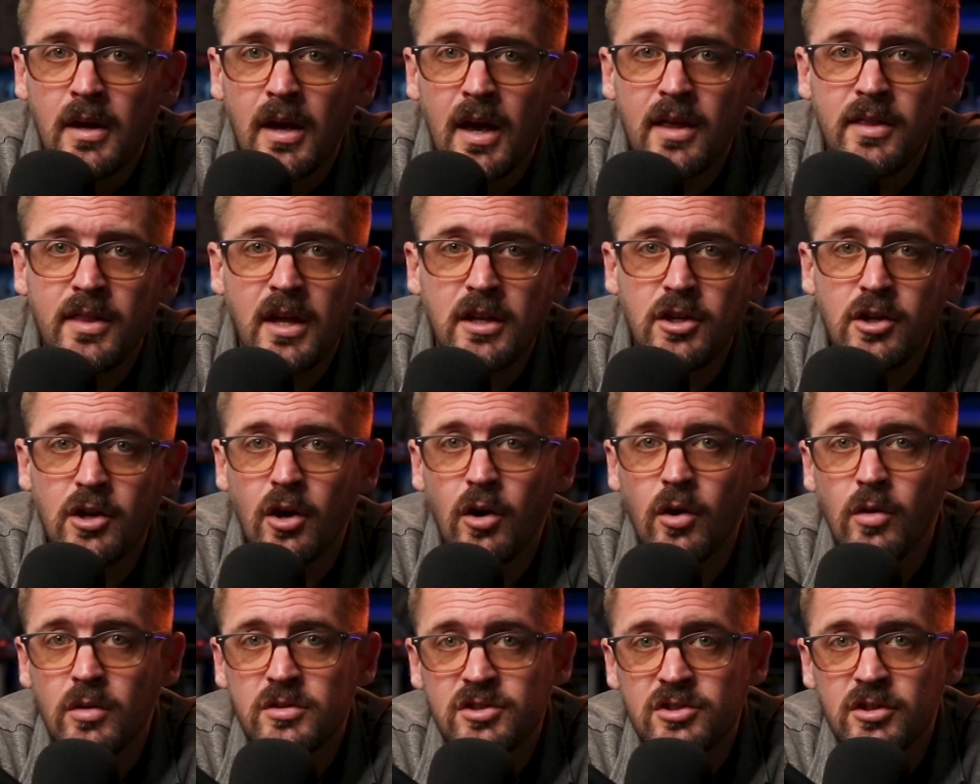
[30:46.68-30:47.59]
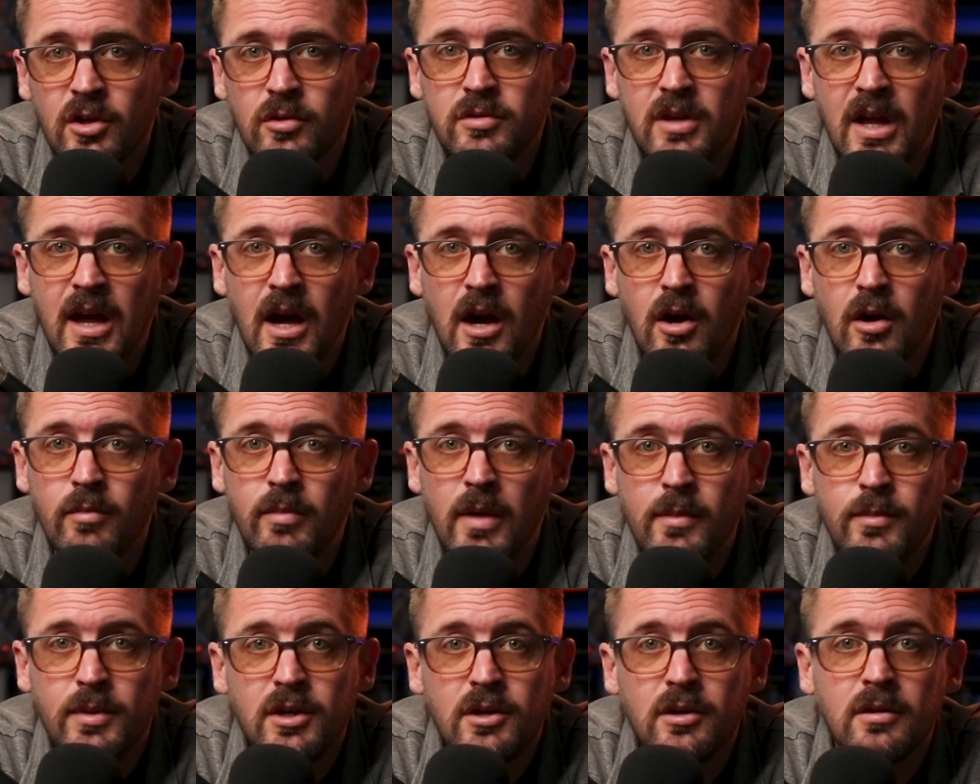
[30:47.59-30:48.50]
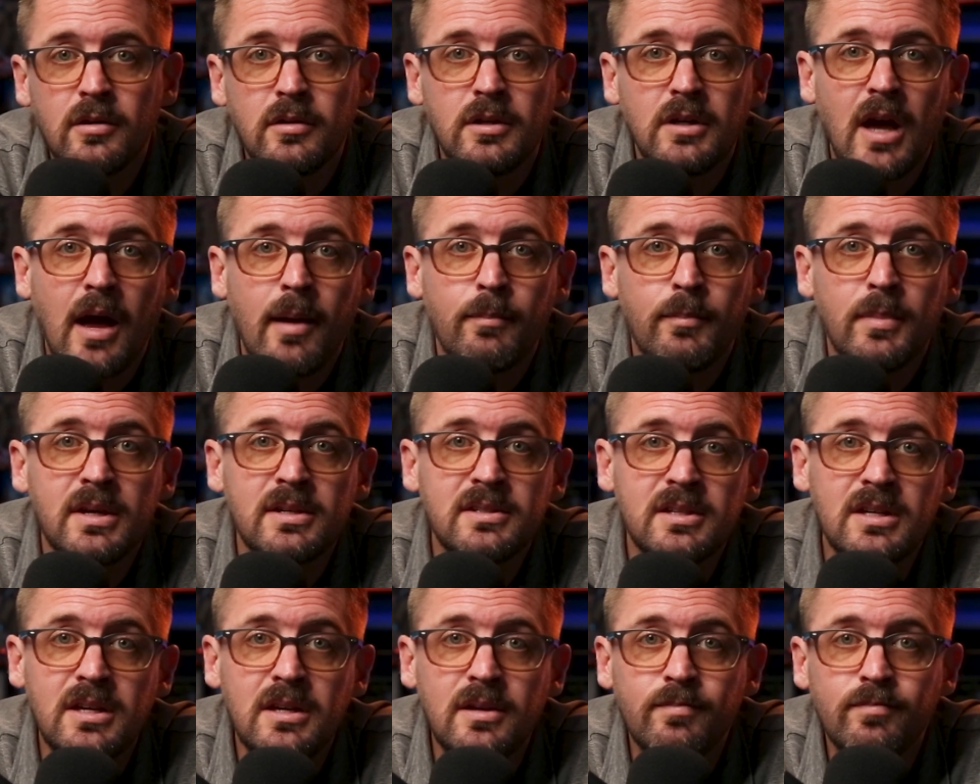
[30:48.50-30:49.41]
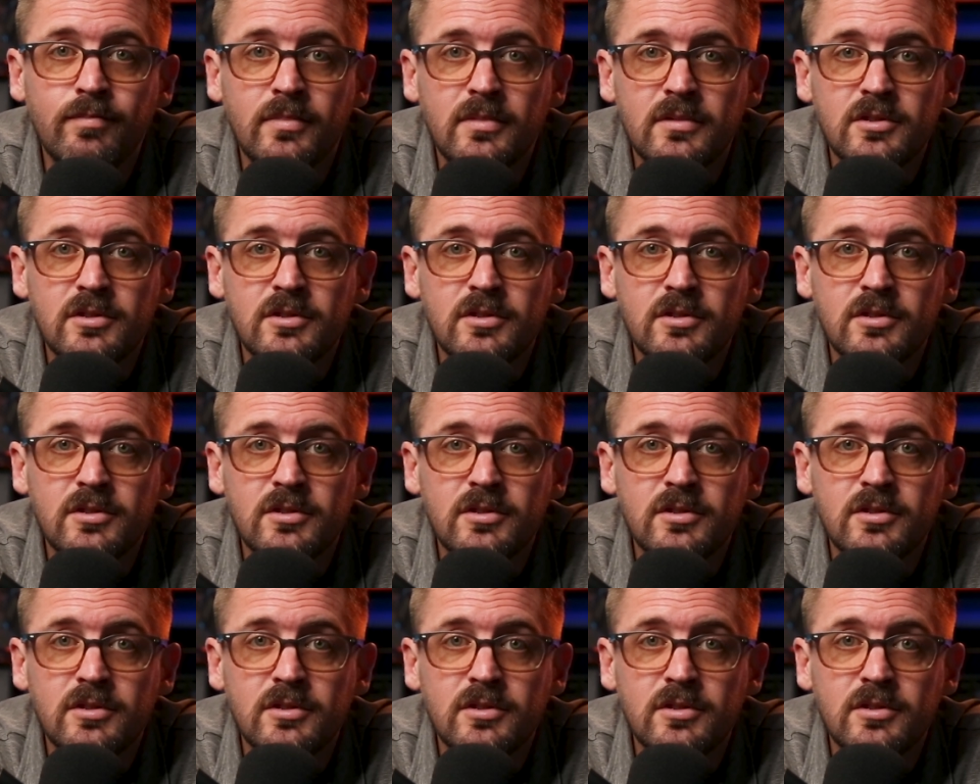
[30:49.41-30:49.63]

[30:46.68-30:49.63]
And then, it slowed down. Maybe you got busy,